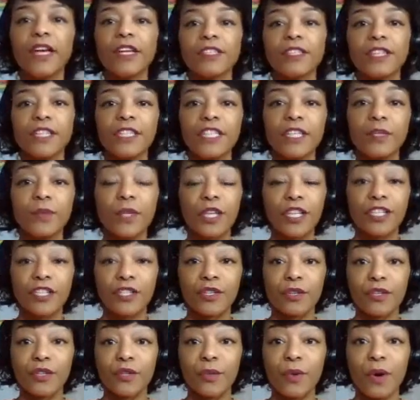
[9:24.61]
So I did want to
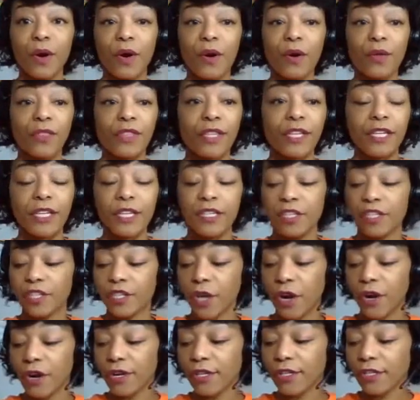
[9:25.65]
show you all the
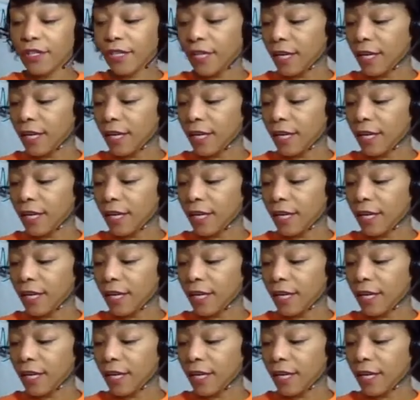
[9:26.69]
stars